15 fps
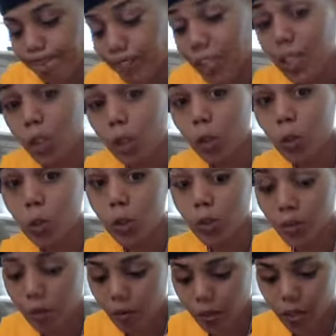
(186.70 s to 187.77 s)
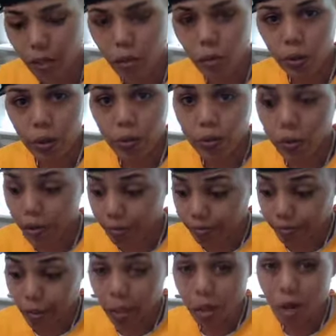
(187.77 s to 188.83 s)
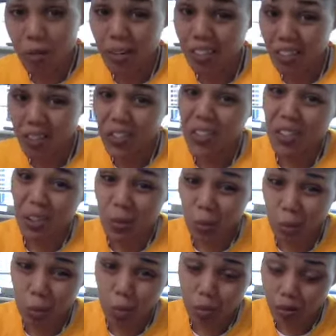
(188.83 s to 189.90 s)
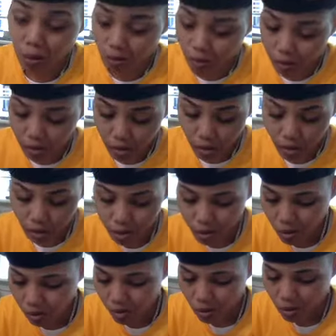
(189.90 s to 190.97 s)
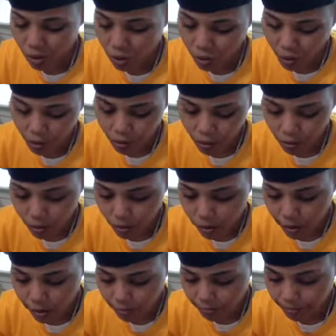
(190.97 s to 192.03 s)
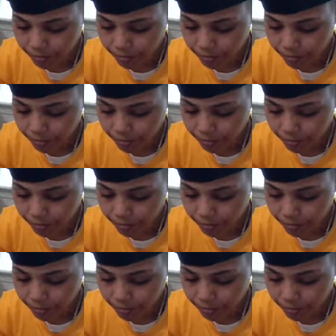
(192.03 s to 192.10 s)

That's a loser, bro. Not the queen, but this karmic energy's a loser, bro. Real talk. You don't you don't treat good people bad.